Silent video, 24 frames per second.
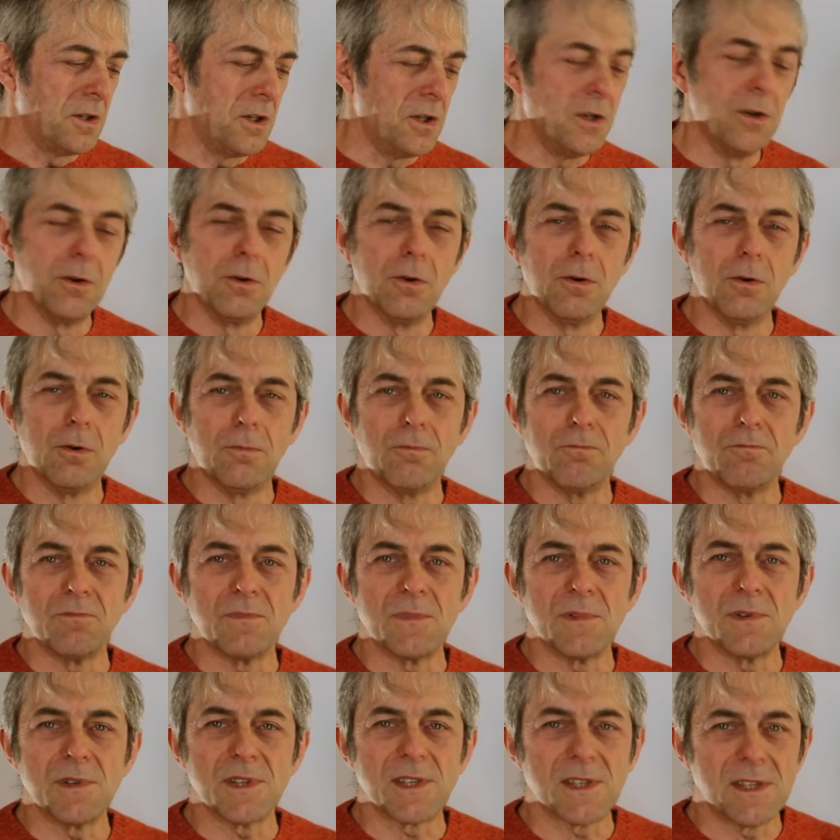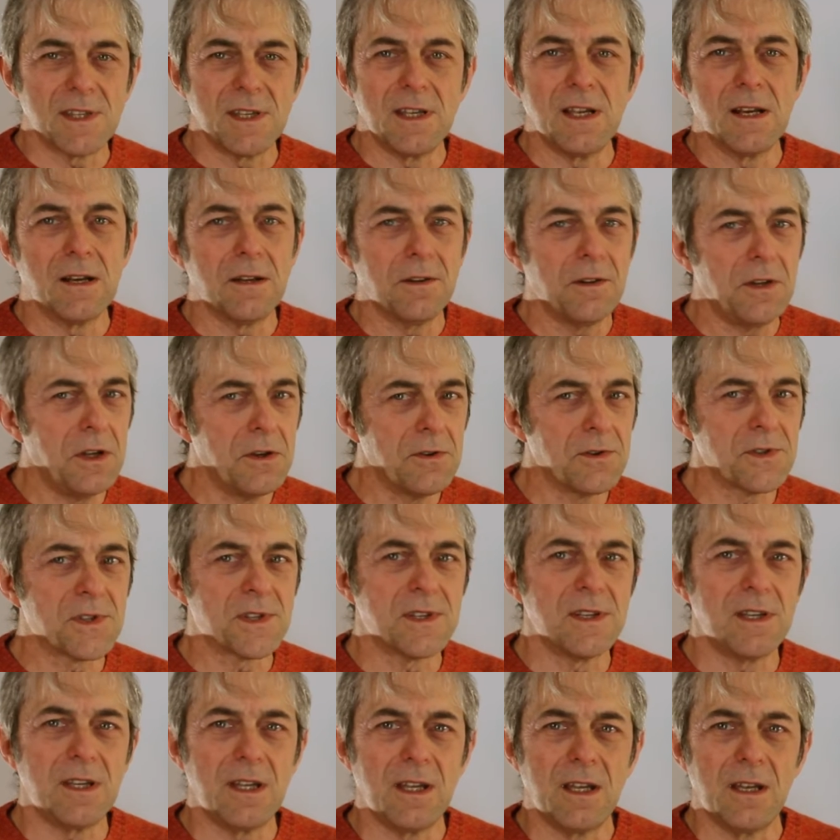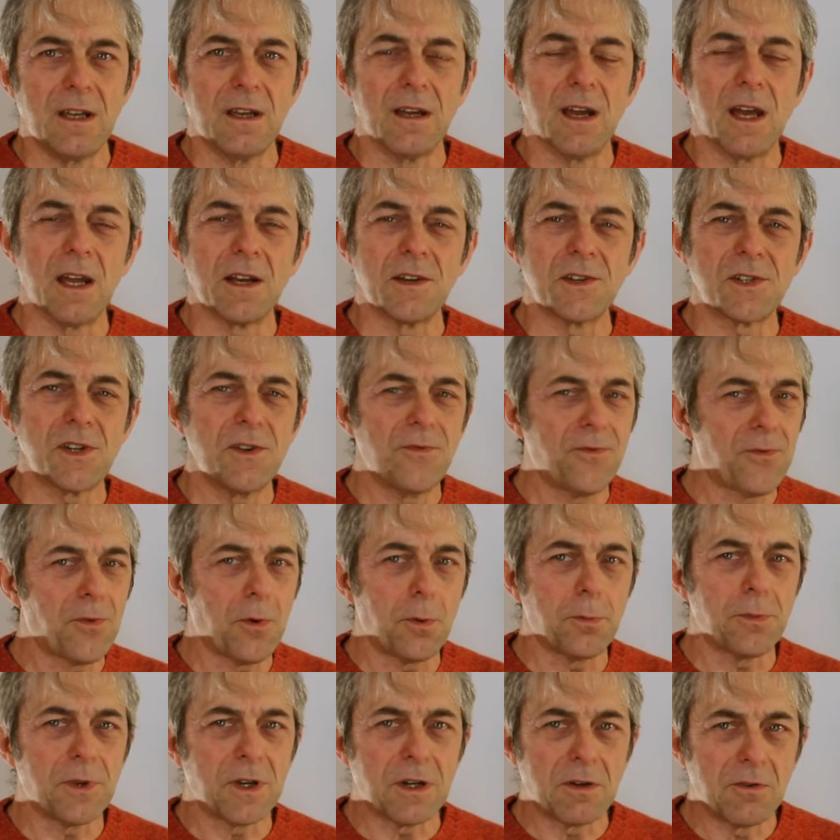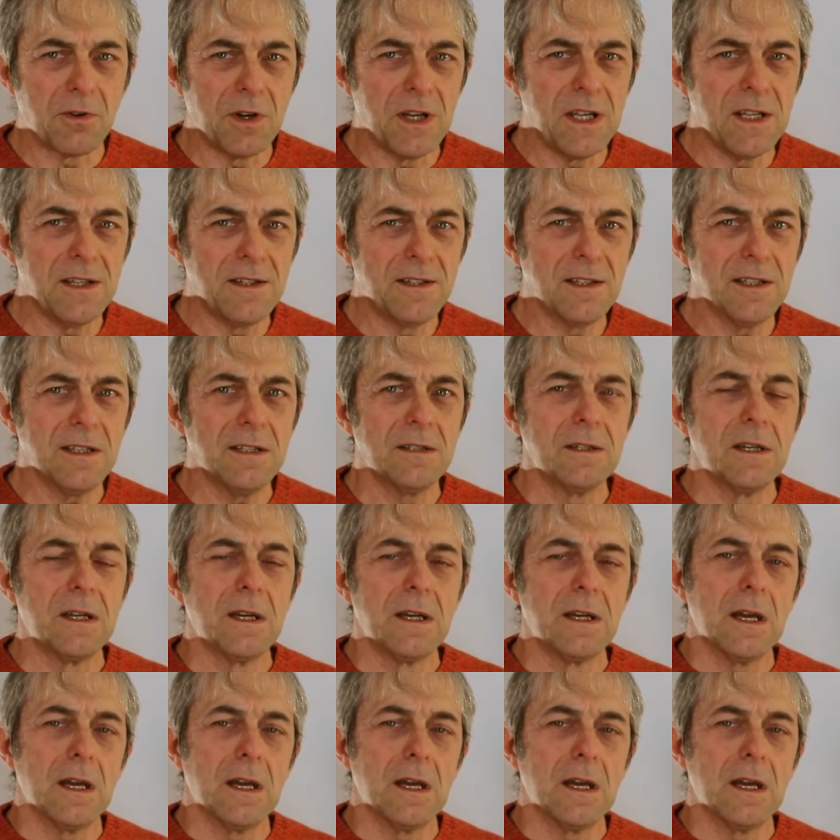You still use the energy from the grid,